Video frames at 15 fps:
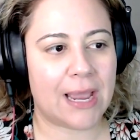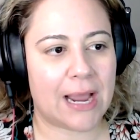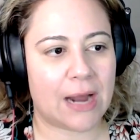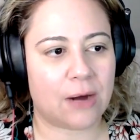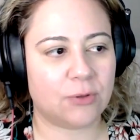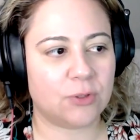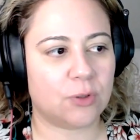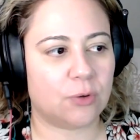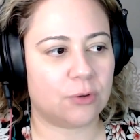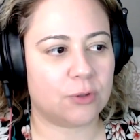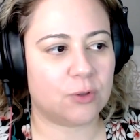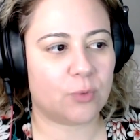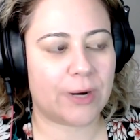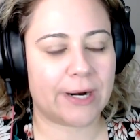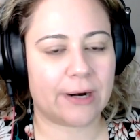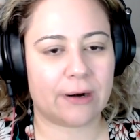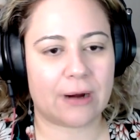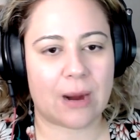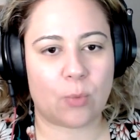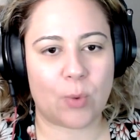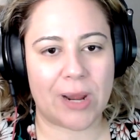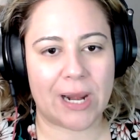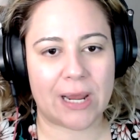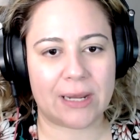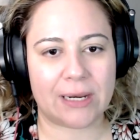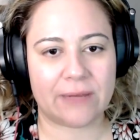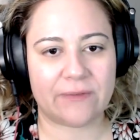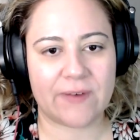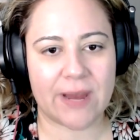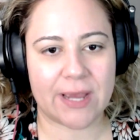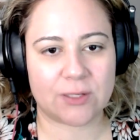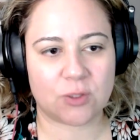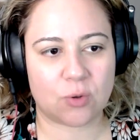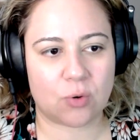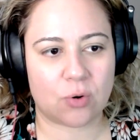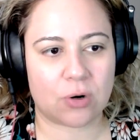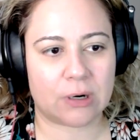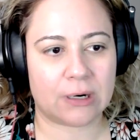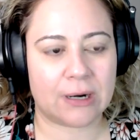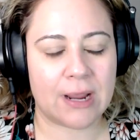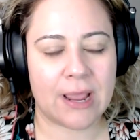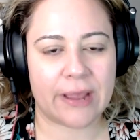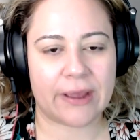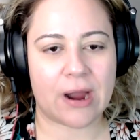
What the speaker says: households where abuela lived next door,